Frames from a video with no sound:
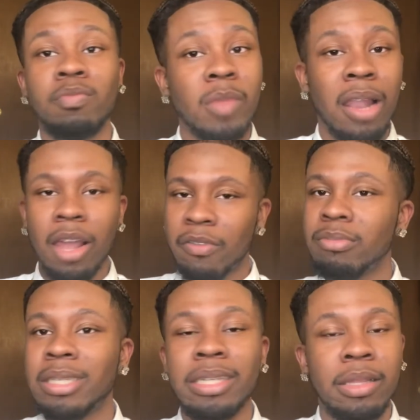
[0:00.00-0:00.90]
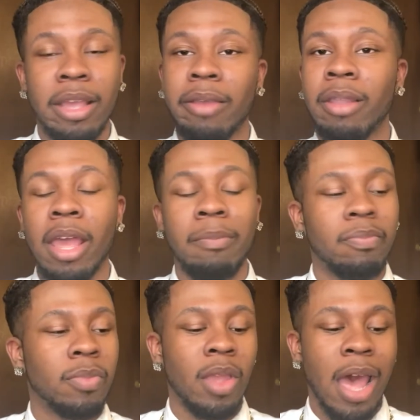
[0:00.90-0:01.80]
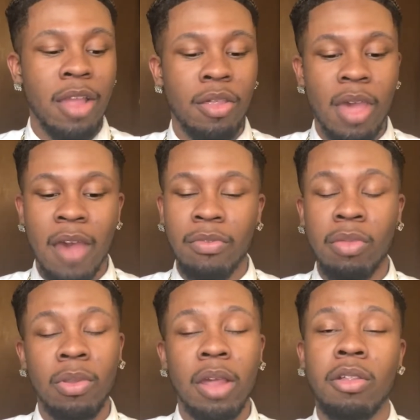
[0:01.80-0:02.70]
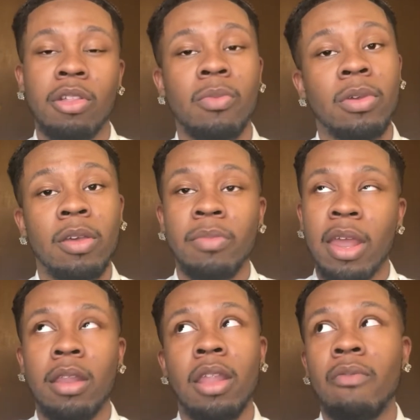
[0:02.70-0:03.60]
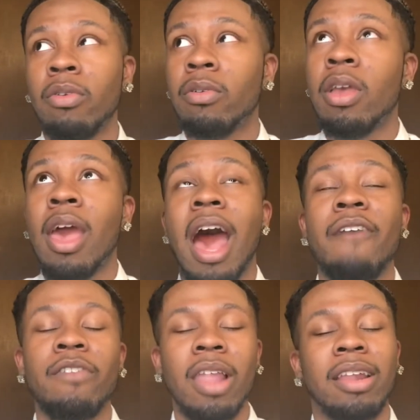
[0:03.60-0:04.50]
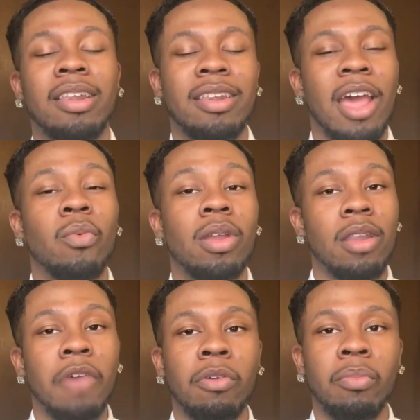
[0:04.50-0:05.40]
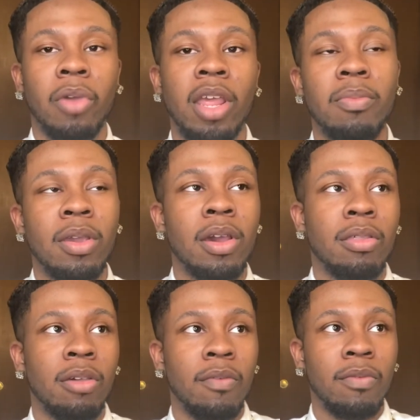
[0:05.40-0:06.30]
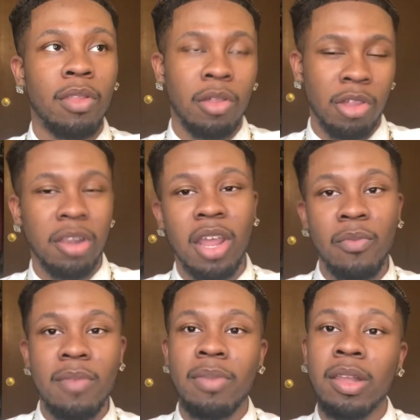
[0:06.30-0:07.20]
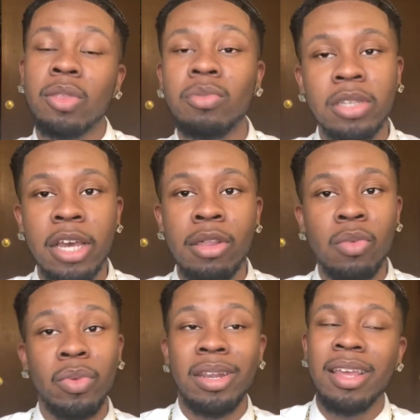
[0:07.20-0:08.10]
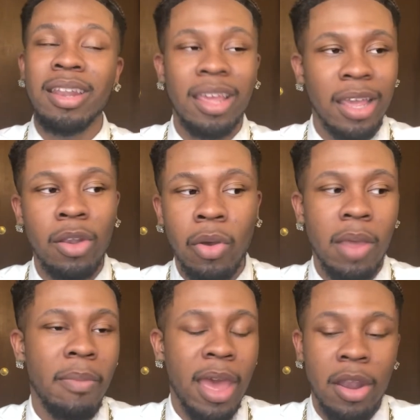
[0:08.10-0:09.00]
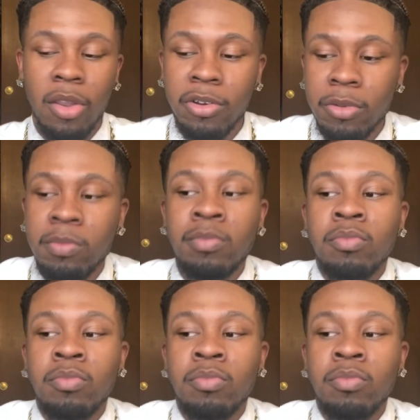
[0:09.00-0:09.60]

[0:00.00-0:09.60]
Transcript: I love him to this day. Like, I just have this relationship with him that'll never, I feel like that would never break because of the shit that we've been through together. We didn't end on a bad note.